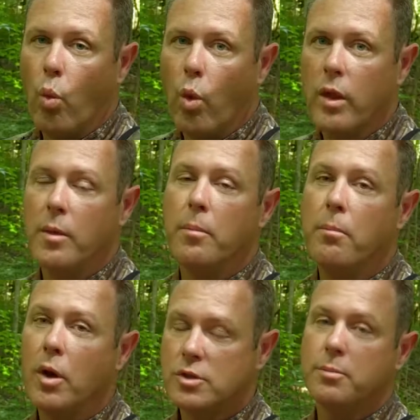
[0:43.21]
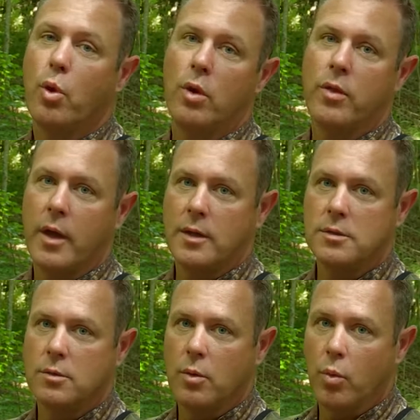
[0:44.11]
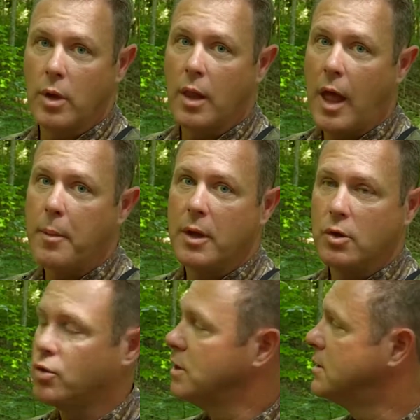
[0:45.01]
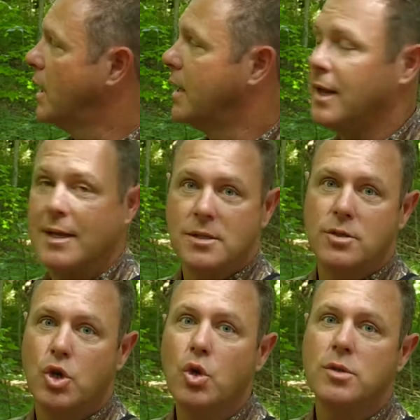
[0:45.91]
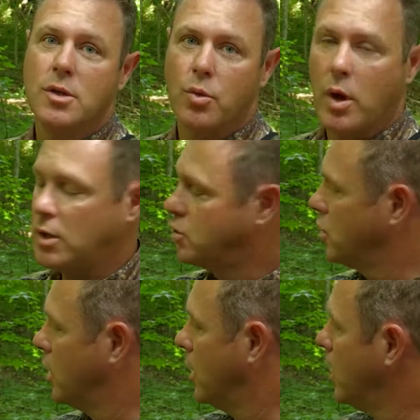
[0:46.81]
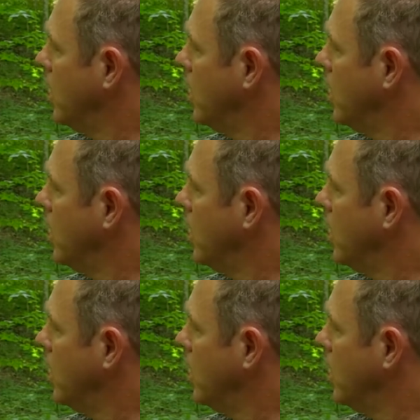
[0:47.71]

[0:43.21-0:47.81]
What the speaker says: One of the most important things when climbing a tree stand is choosing the right tree.